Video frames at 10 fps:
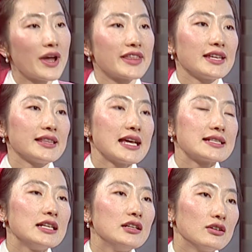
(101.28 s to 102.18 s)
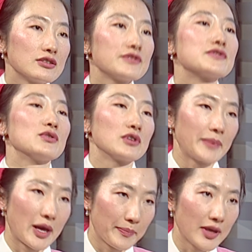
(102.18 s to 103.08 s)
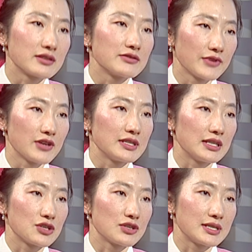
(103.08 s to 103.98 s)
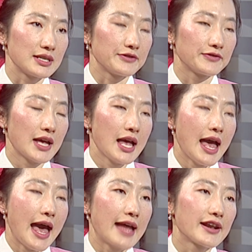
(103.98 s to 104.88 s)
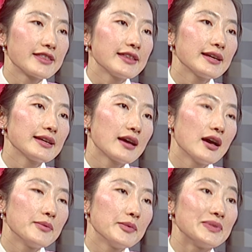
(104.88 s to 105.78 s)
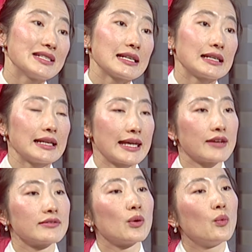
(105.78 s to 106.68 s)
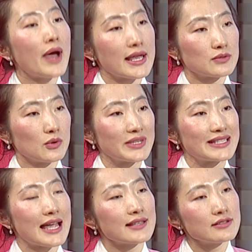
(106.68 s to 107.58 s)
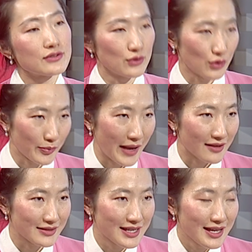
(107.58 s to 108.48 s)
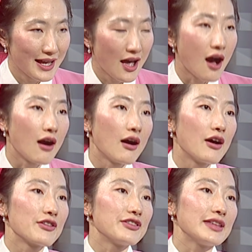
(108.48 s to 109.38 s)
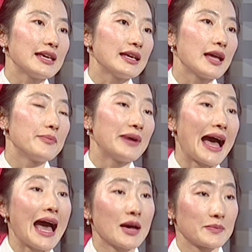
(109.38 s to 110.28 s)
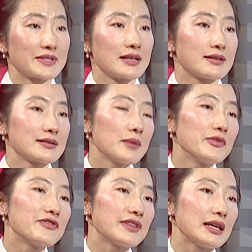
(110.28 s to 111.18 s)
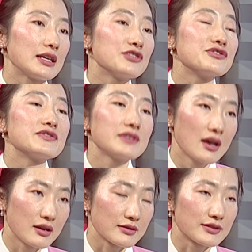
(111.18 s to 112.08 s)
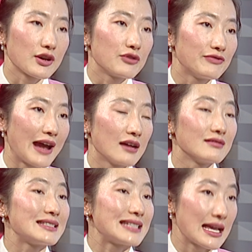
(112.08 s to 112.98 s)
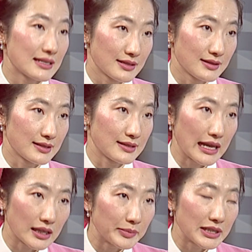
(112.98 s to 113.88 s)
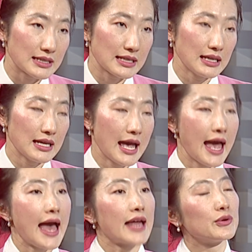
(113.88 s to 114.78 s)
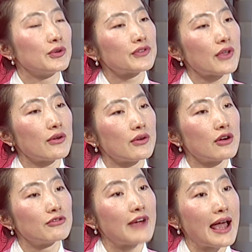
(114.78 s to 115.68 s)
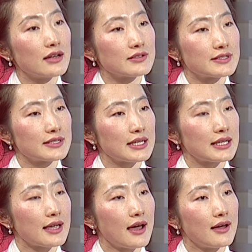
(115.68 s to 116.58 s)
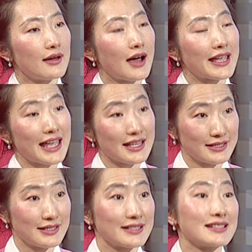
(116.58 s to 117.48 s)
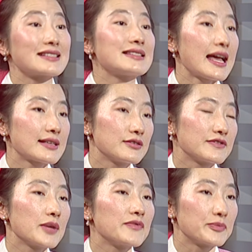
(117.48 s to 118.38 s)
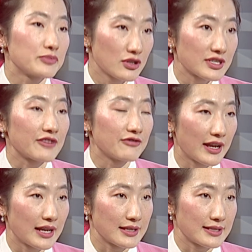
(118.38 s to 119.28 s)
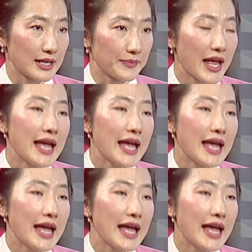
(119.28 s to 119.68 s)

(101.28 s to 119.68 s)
Well, I think there's a lot of talk about Belt and Road Initiative. And I think particularly here in the West, what we tend to talk about are some of the concerns around debt sustainability and also around the success of some of the project financing.